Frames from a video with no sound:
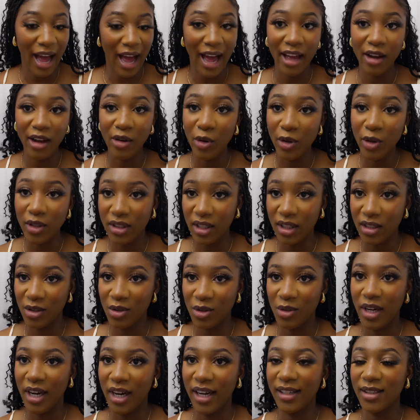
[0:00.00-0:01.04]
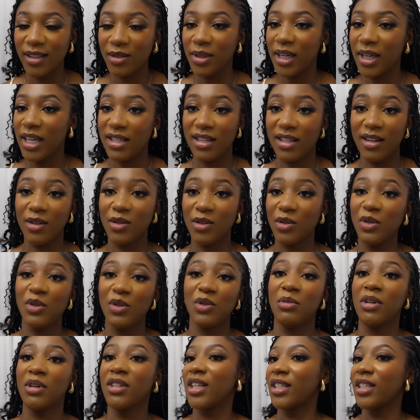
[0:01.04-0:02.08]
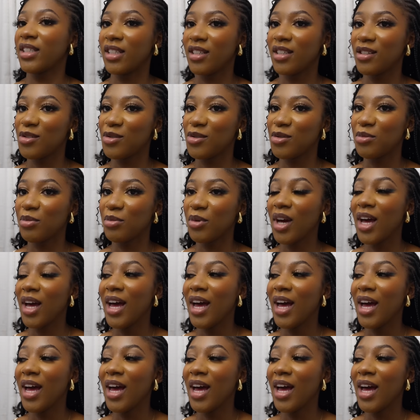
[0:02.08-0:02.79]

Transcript: I ghosted you guys when I said I was going to make the chicken soup.